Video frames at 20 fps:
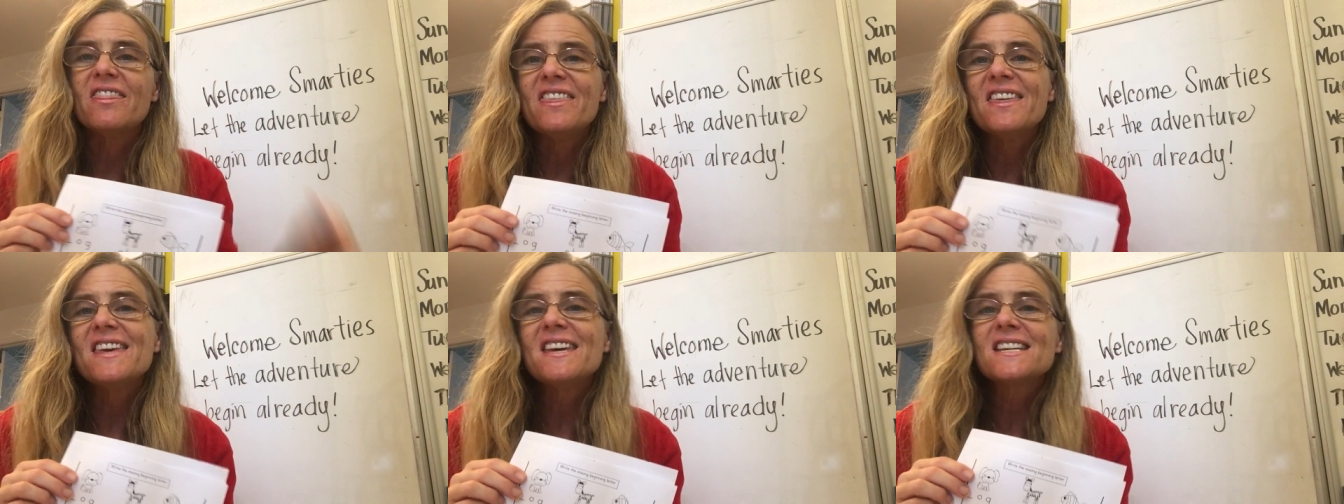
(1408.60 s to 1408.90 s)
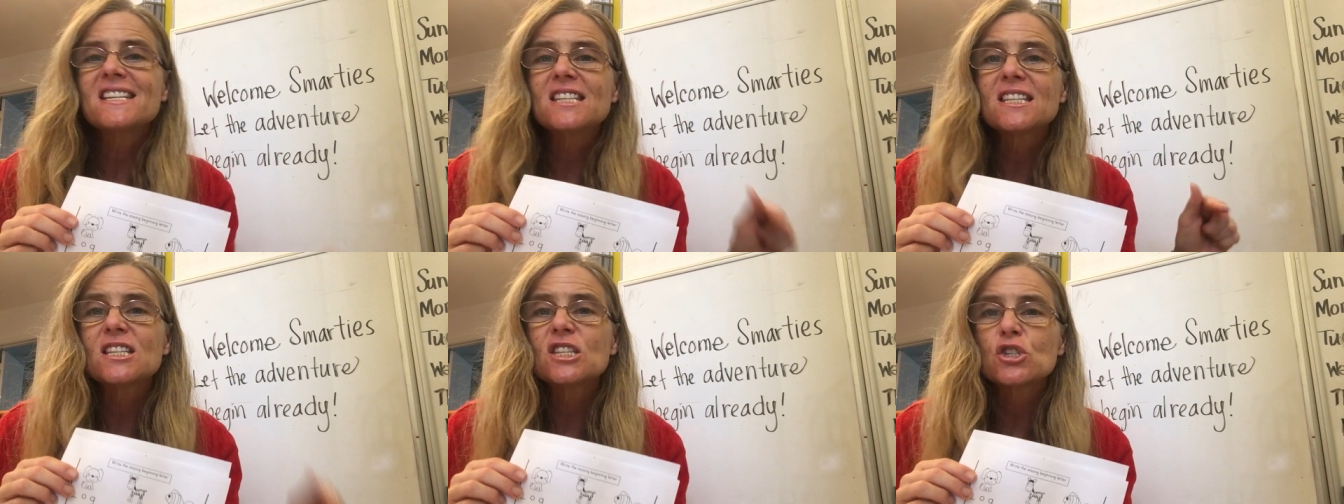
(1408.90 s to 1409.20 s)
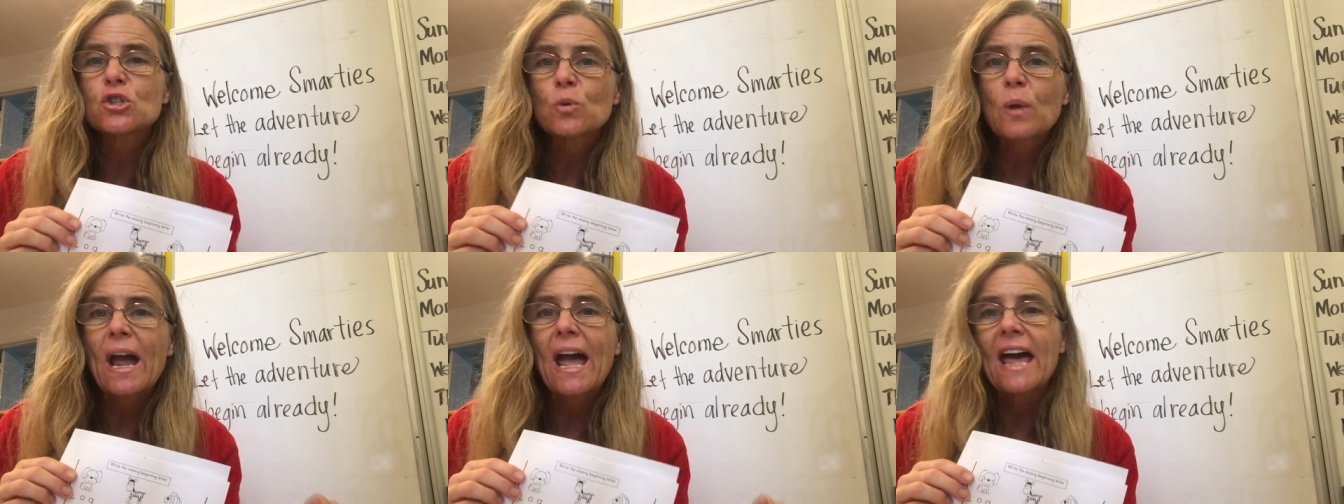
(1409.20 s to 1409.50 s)
This
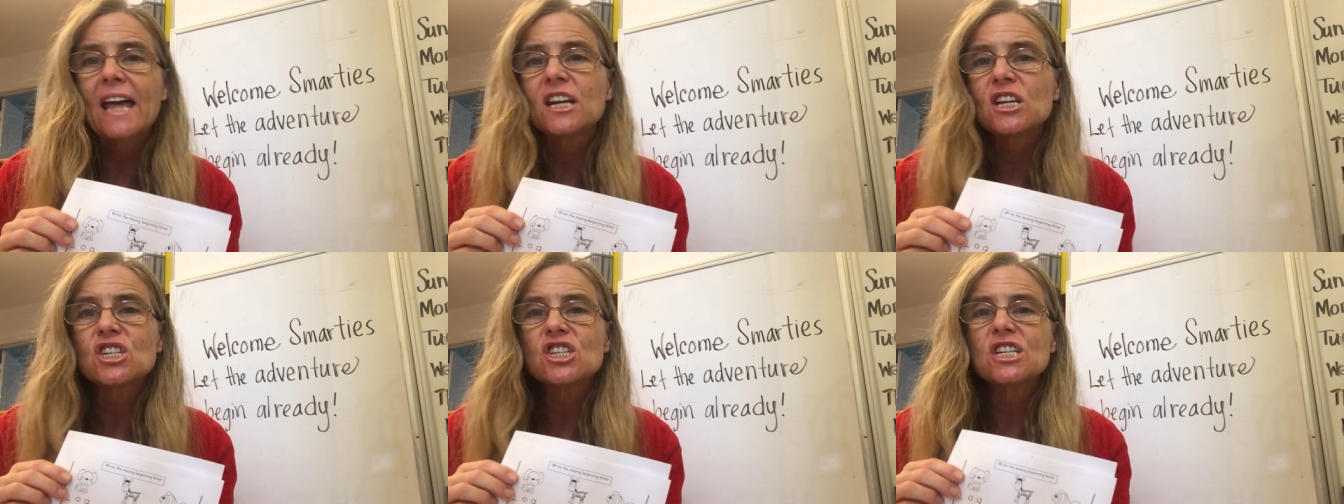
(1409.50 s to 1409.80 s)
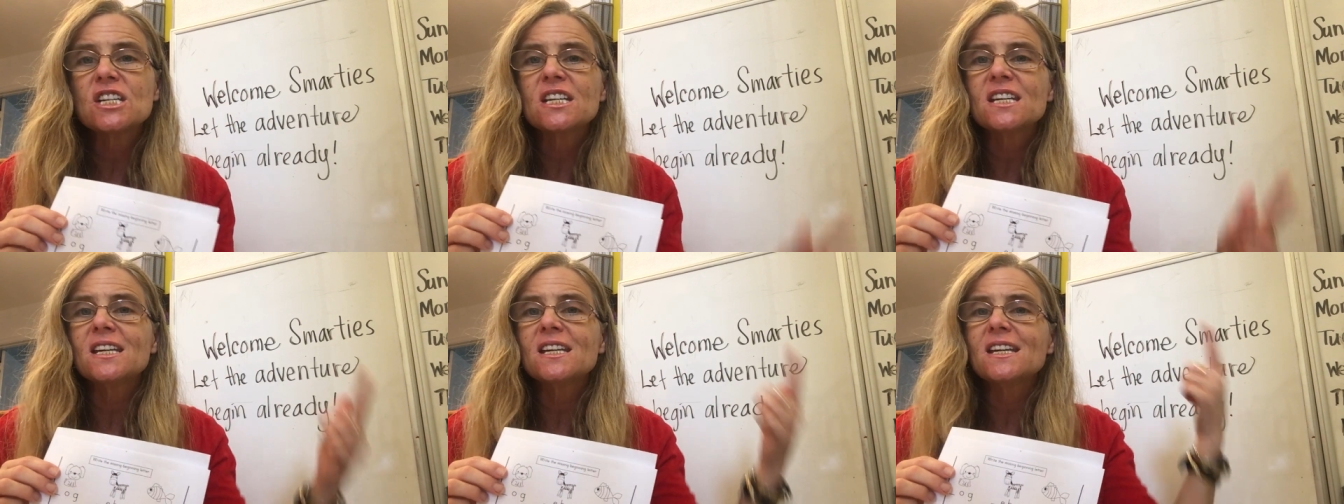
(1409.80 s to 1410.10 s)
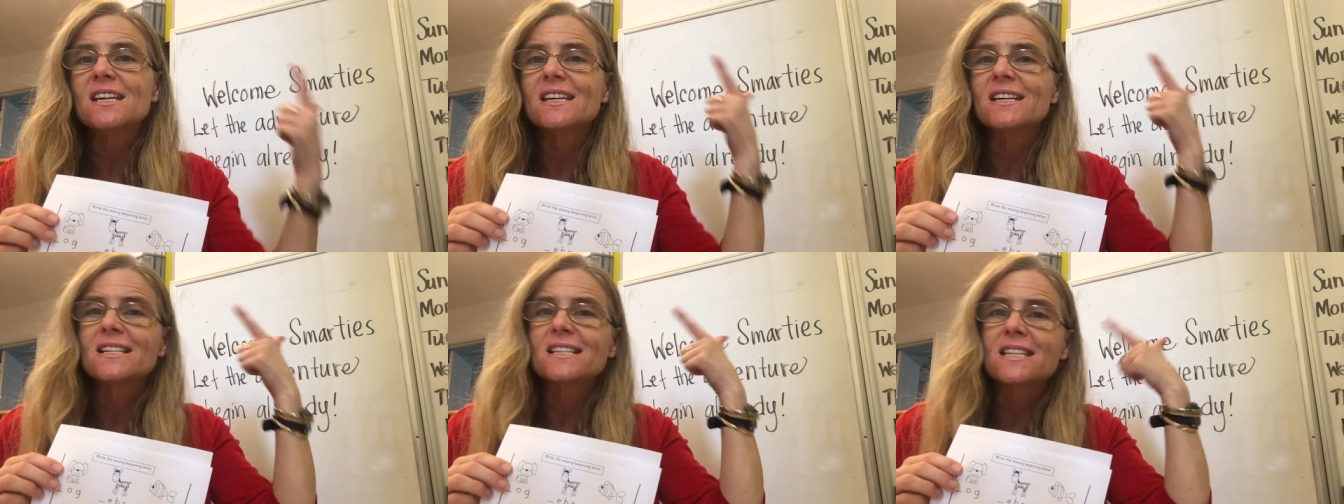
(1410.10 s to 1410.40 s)

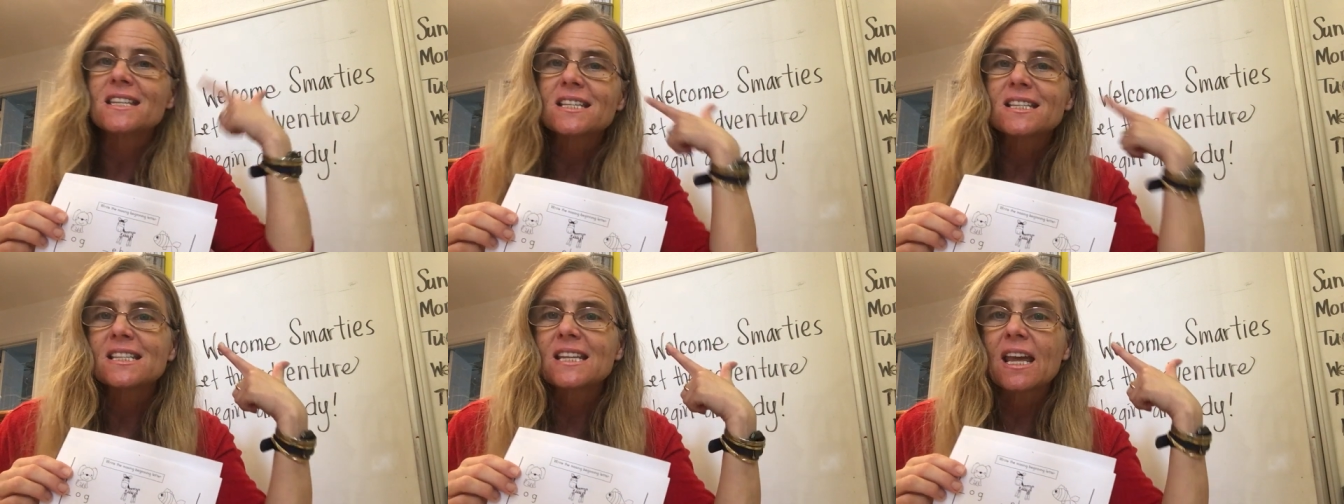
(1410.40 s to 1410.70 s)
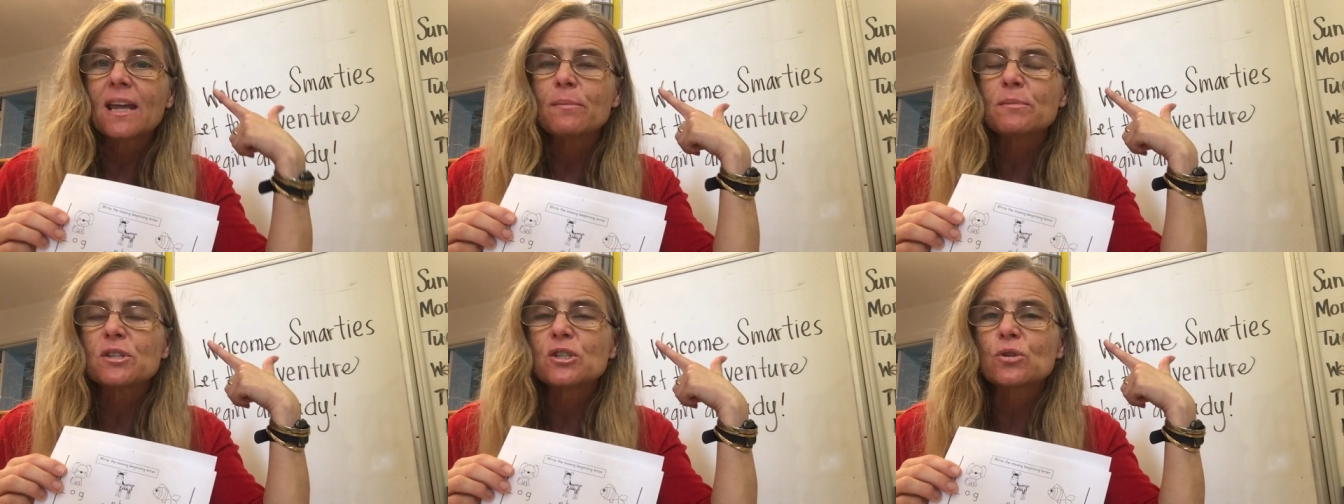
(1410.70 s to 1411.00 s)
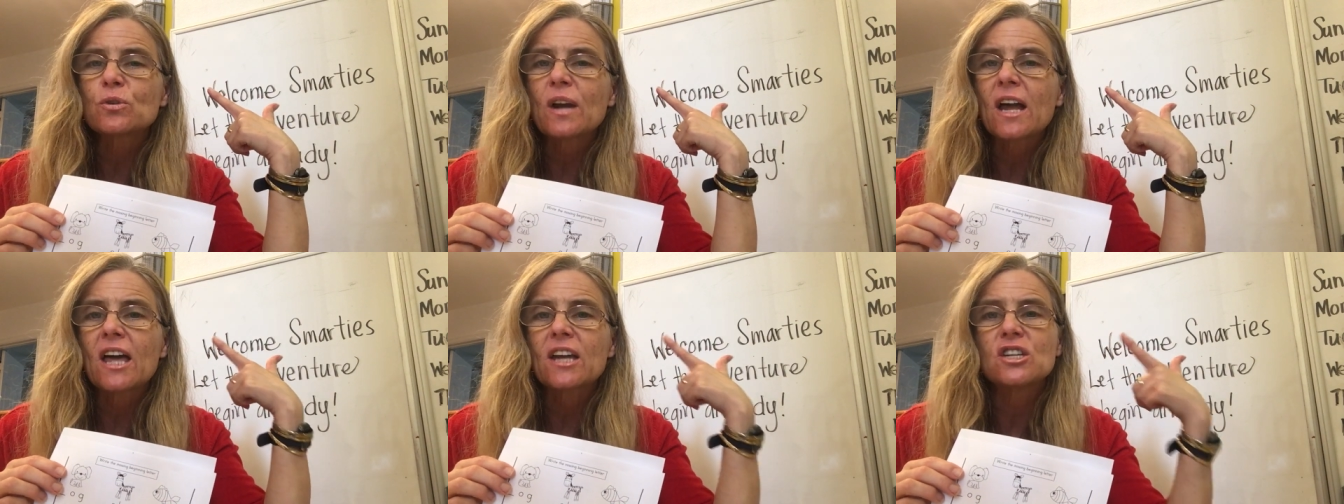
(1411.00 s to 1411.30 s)
strategy is the same
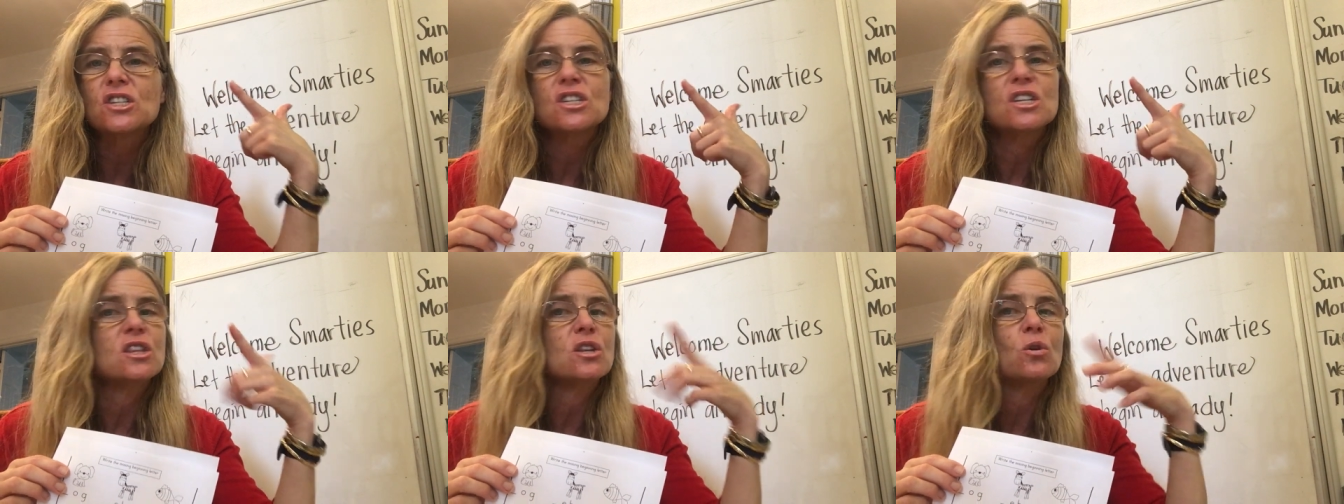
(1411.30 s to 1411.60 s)
strategy.